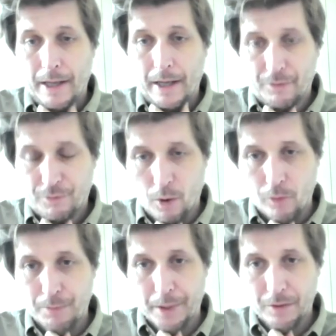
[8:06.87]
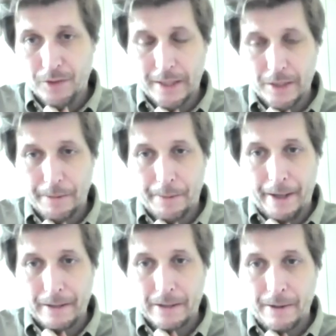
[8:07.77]
involvement of central
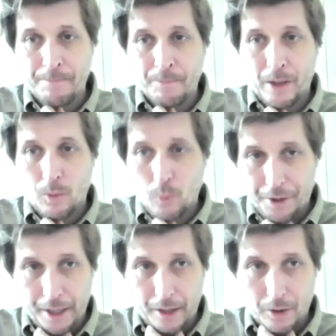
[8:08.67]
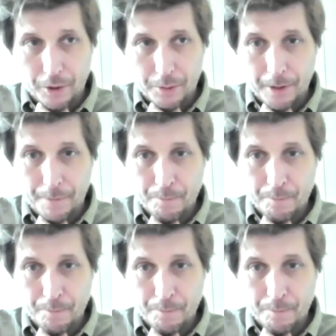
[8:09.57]
banks with the economy.